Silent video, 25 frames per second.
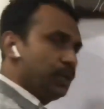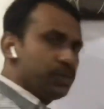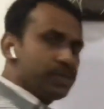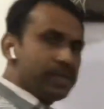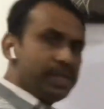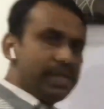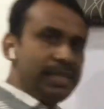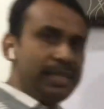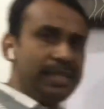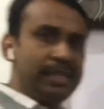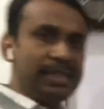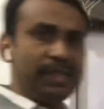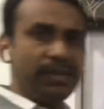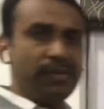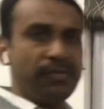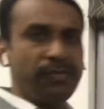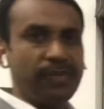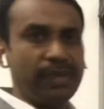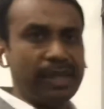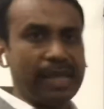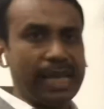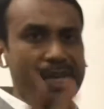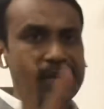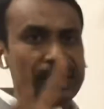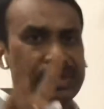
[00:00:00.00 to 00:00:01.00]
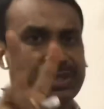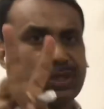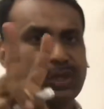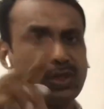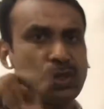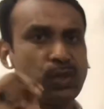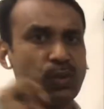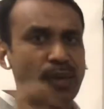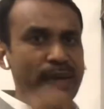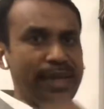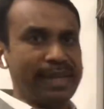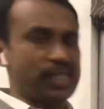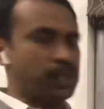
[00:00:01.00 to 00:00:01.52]
You see, we get
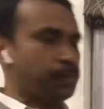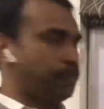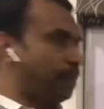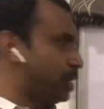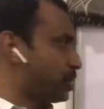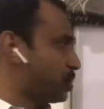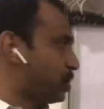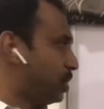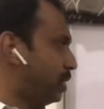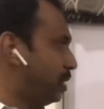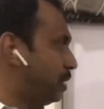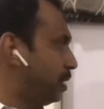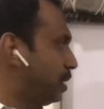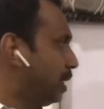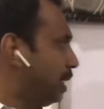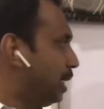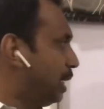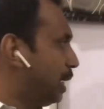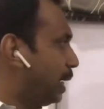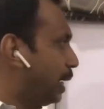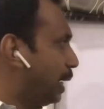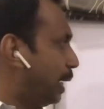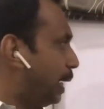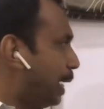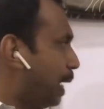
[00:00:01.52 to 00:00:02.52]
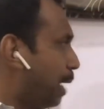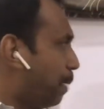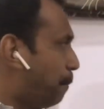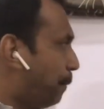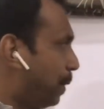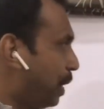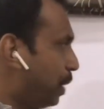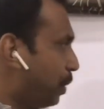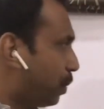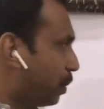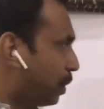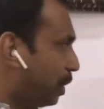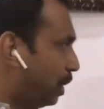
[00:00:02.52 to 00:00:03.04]
two expressions,
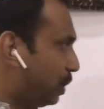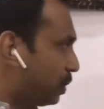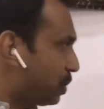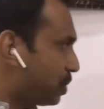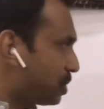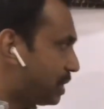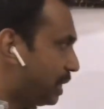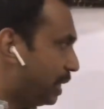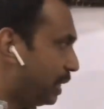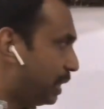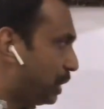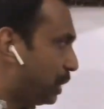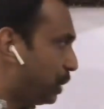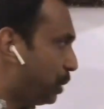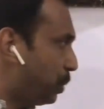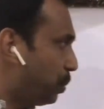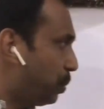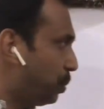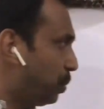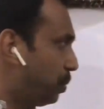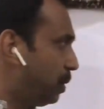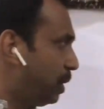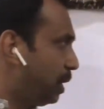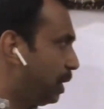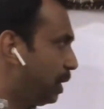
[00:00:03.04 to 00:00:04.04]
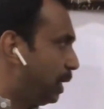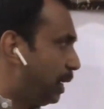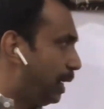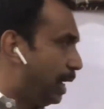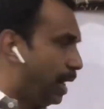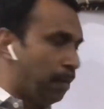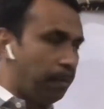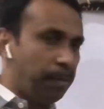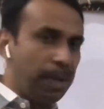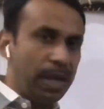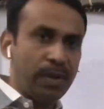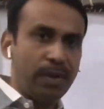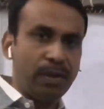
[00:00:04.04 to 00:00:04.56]
W equal to ZQ,
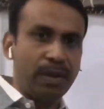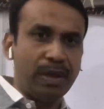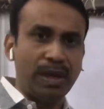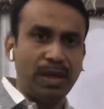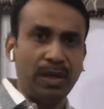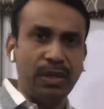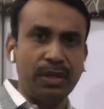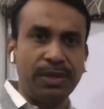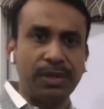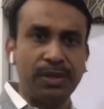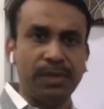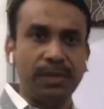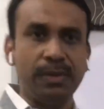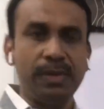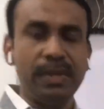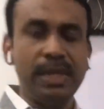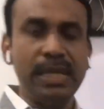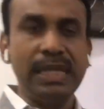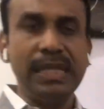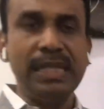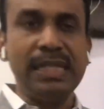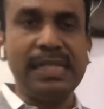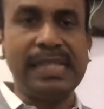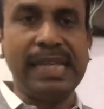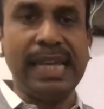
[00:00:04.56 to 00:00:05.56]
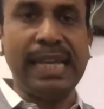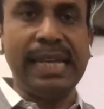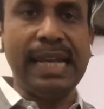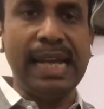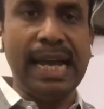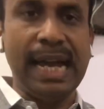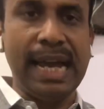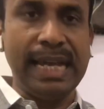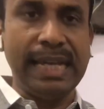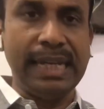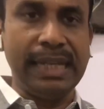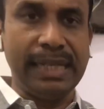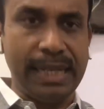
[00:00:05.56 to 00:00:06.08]
W equal to
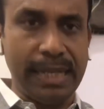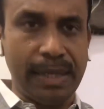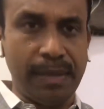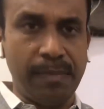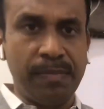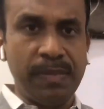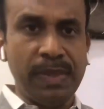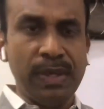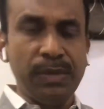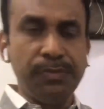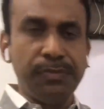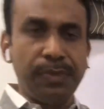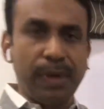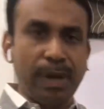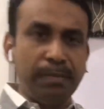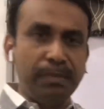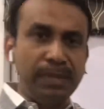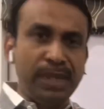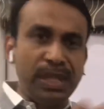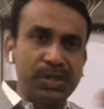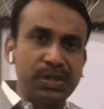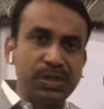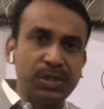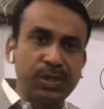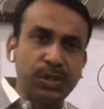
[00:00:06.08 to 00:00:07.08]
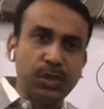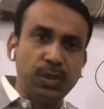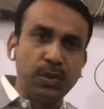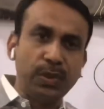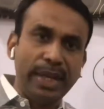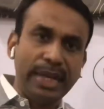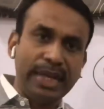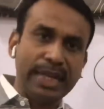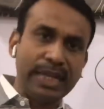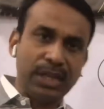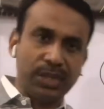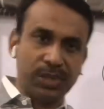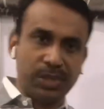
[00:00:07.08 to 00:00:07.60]
ZIT. From these two
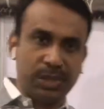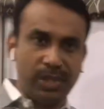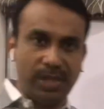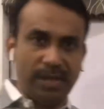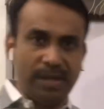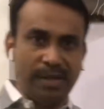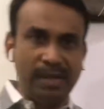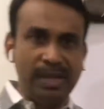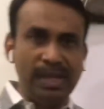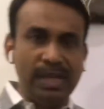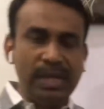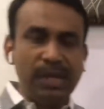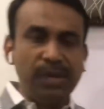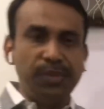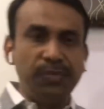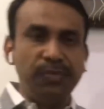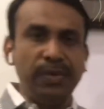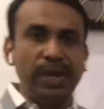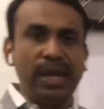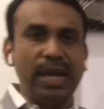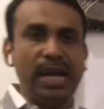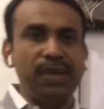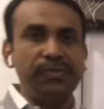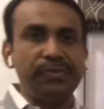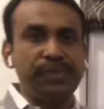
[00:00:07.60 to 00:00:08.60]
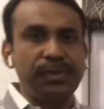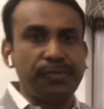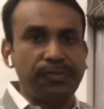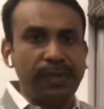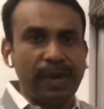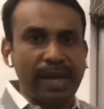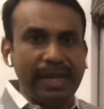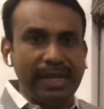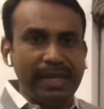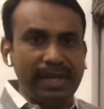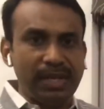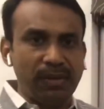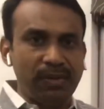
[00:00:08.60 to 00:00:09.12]
equations, we have to
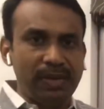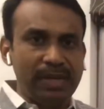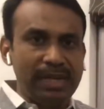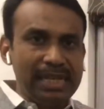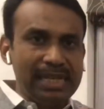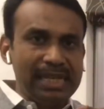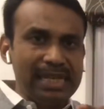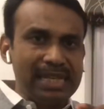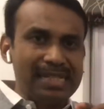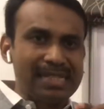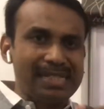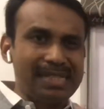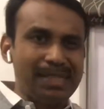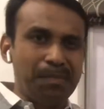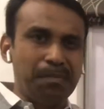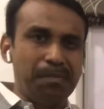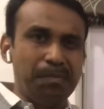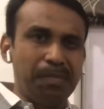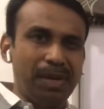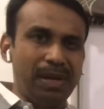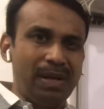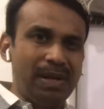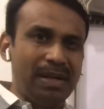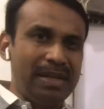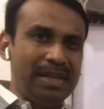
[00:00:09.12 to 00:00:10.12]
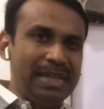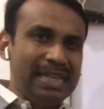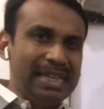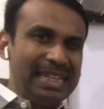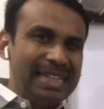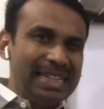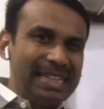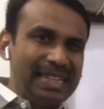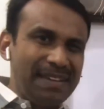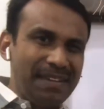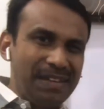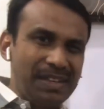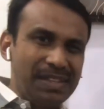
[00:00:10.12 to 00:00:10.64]
find out a simple,
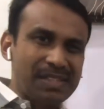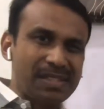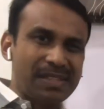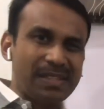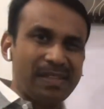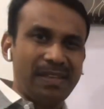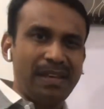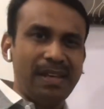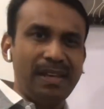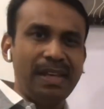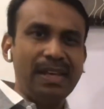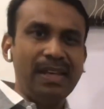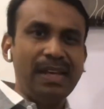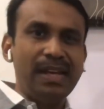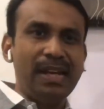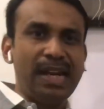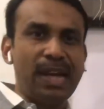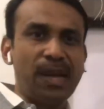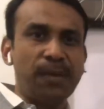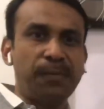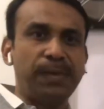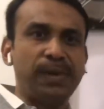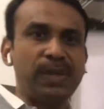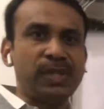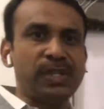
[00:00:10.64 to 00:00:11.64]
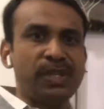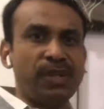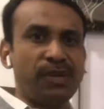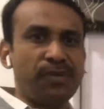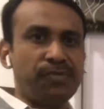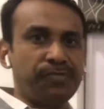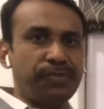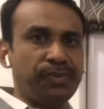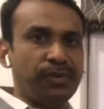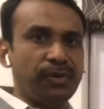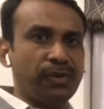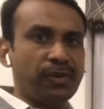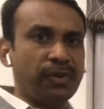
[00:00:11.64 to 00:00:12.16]
easy definition
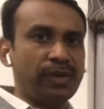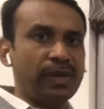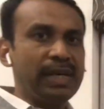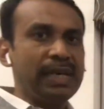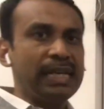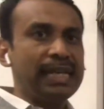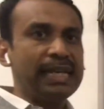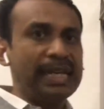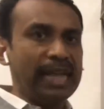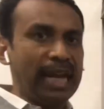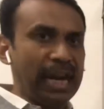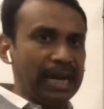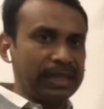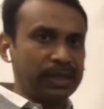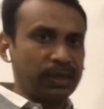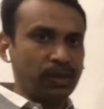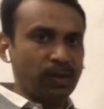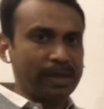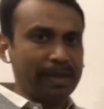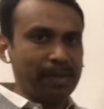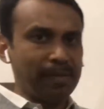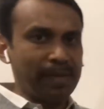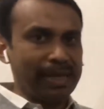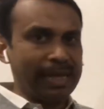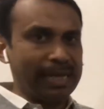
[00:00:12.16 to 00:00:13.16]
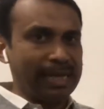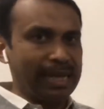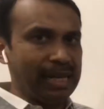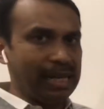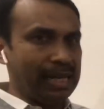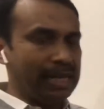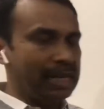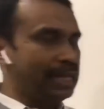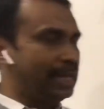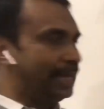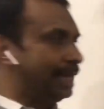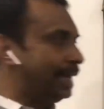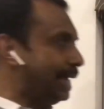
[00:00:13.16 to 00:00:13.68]
for
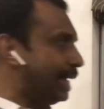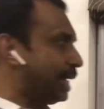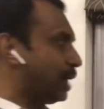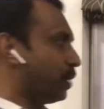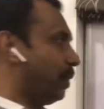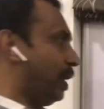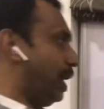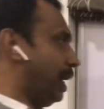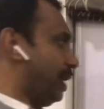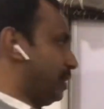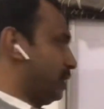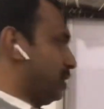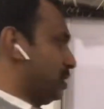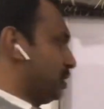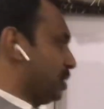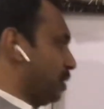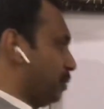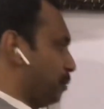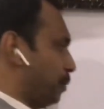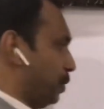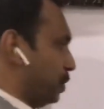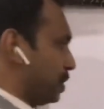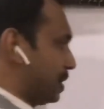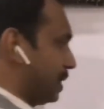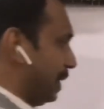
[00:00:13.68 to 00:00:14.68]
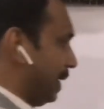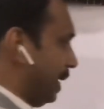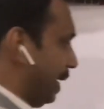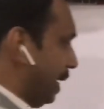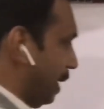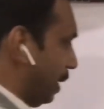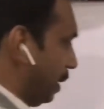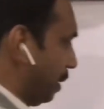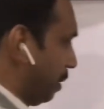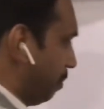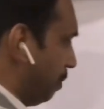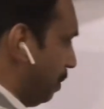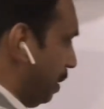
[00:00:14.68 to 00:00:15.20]
electrochemical equivalent. Suppose
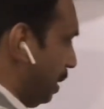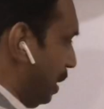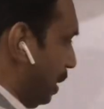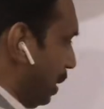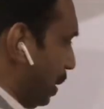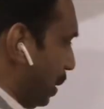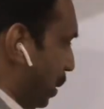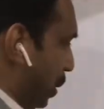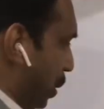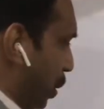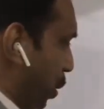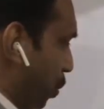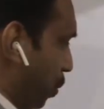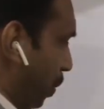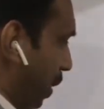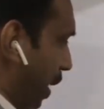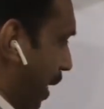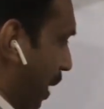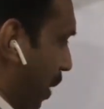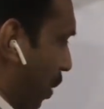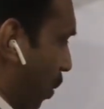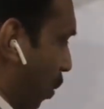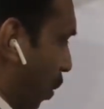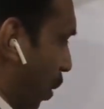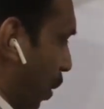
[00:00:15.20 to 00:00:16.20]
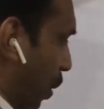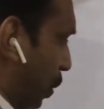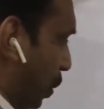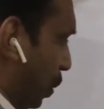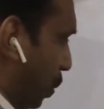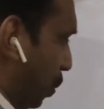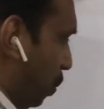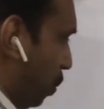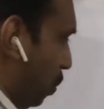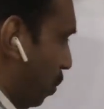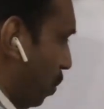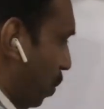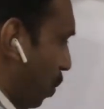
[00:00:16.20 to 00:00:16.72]
here, Q equal
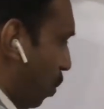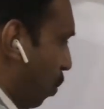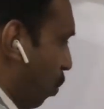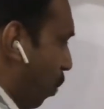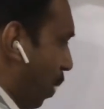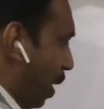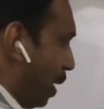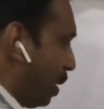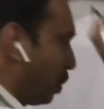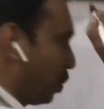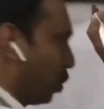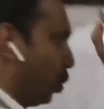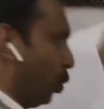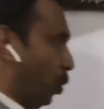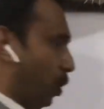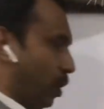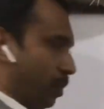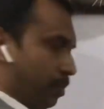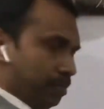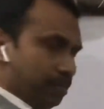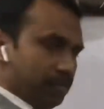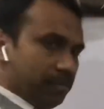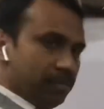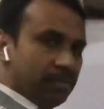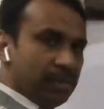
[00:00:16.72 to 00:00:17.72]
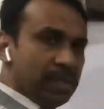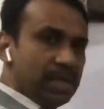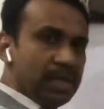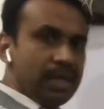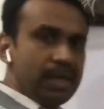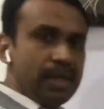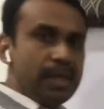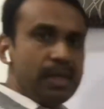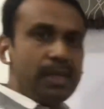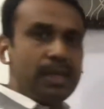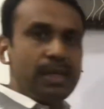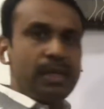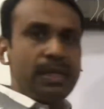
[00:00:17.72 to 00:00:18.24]
to 1 coulomb.
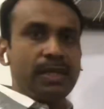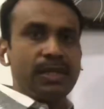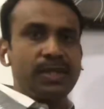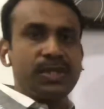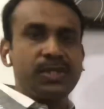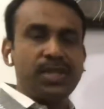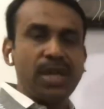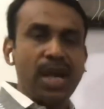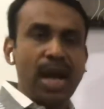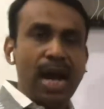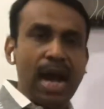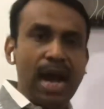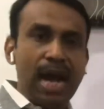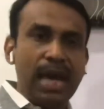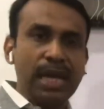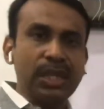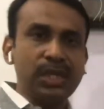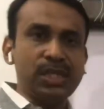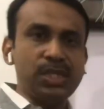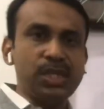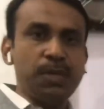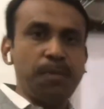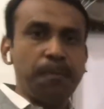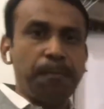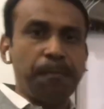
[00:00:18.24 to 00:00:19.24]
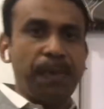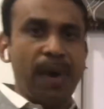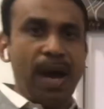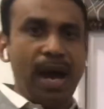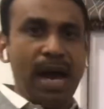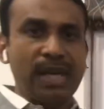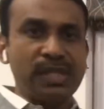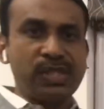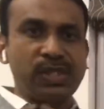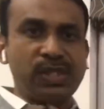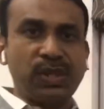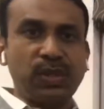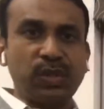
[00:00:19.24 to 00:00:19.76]
Charge
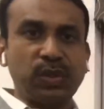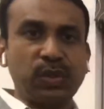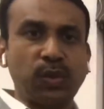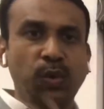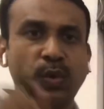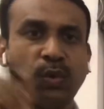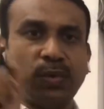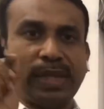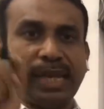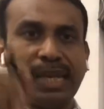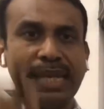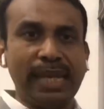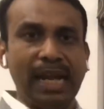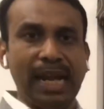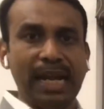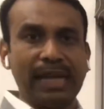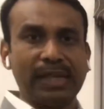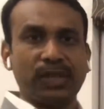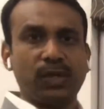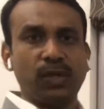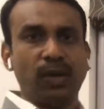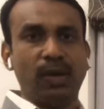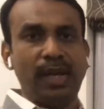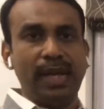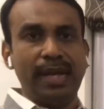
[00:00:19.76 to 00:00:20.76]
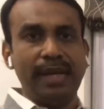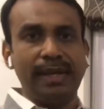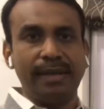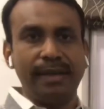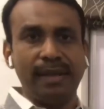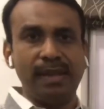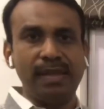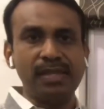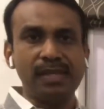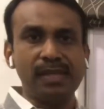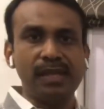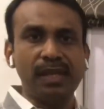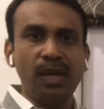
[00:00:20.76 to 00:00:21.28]
passed through the electrolyte
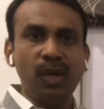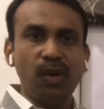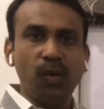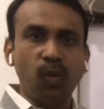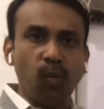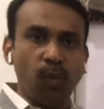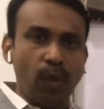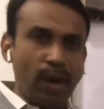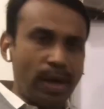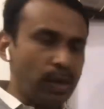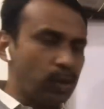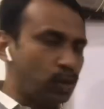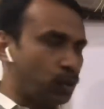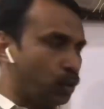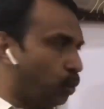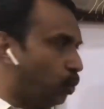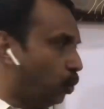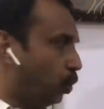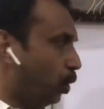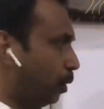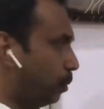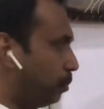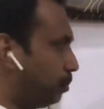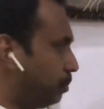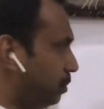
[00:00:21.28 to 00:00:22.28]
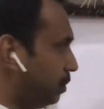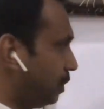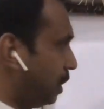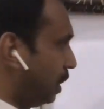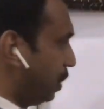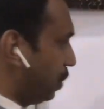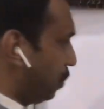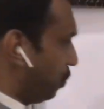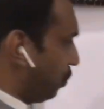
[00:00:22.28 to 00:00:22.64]
is 1 coulomb.